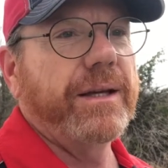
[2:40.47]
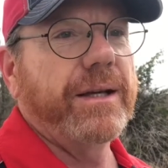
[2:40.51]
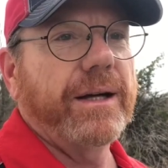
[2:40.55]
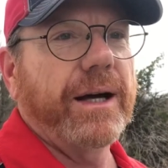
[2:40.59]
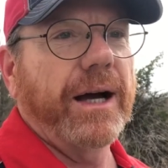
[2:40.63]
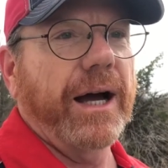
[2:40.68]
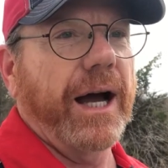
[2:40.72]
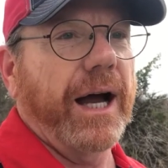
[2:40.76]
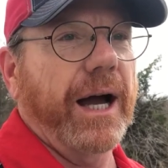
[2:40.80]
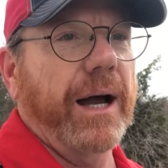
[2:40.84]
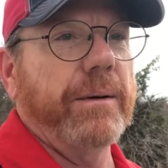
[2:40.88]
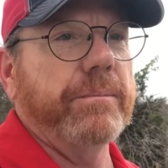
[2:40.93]

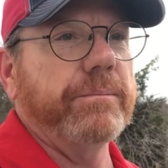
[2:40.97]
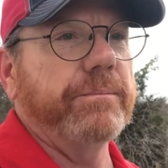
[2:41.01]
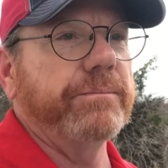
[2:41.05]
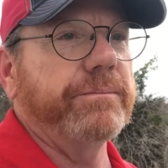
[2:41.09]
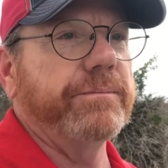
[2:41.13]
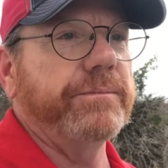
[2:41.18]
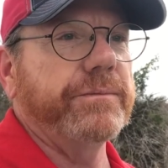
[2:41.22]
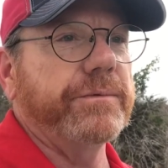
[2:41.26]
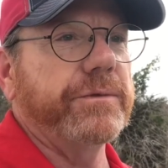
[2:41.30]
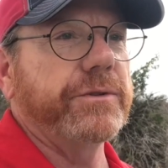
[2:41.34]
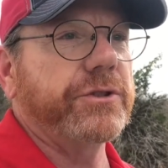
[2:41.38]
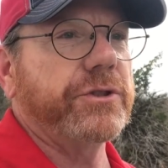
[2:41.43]
I'm
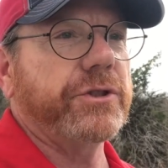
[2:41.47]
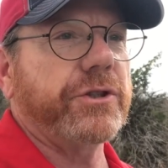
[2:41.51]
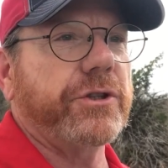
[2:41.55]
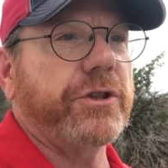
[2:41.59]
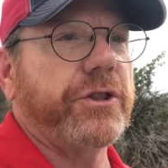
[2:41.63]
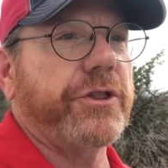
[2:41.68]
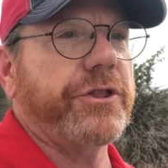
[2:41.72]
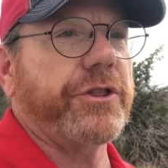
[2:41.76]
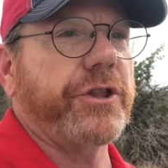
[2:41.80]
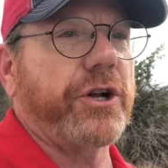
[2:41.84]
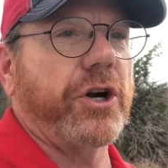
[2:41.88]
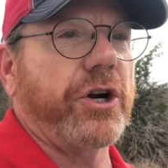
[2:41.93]

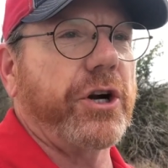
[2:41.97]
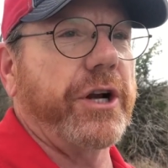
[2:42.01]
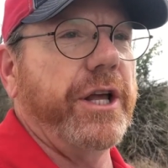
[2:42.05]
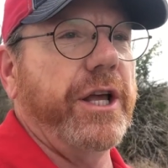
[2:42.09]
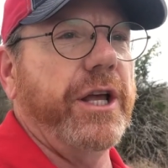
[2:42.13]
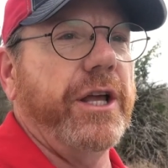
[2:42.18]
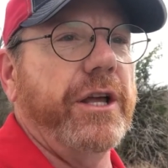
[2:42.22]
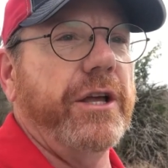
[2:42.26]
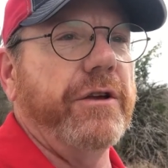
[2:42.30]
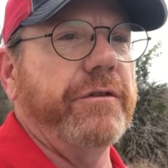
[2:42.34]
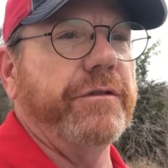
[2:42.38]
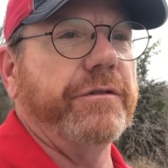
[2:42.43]

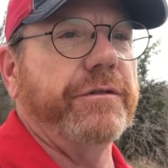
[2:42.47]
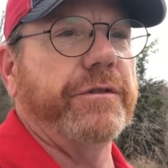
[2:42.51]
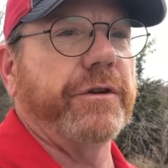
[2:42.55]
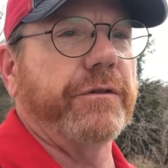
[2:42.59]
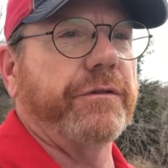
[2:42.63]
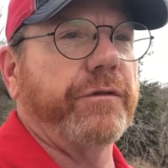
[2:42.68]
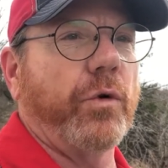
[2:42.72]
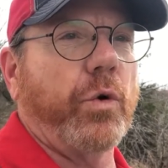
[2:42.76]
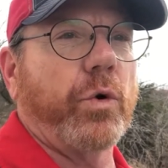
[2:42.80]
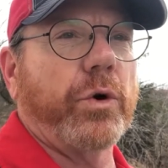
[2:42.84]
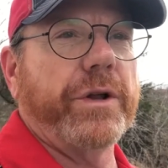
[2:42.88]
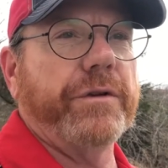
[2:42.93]
30 to
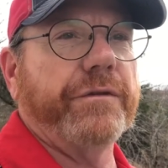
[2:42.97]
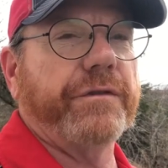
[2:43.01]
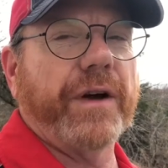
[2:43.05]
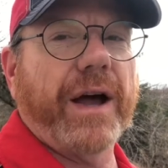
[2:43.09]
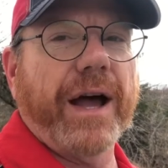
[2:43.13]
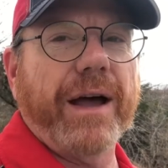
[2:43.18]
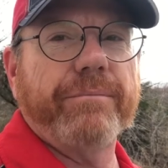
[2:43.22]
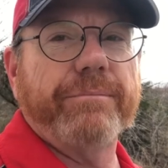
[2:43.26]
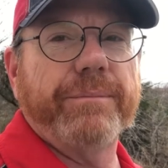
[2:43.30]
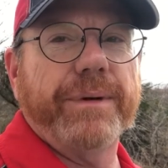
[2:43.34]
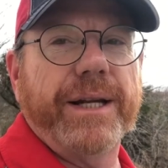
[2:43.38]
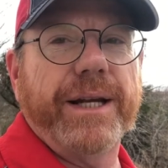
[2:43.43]

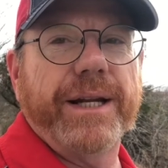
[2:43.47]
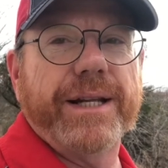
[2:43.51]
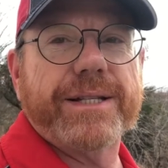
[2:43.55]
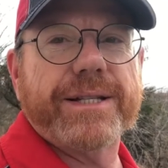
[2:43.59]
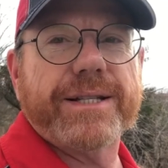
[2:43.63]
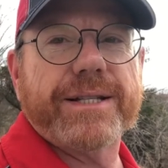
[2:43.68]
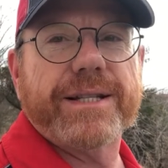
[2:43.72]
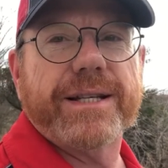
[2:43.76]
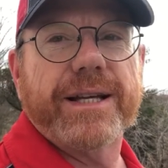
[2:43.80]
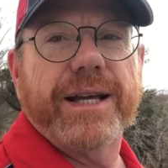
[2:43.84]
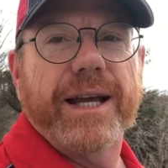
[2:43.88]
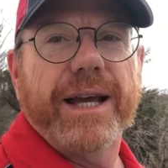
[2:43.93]
45
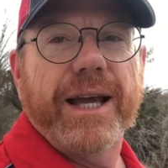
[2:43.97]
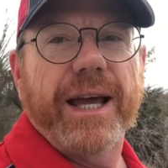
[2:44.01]
minutes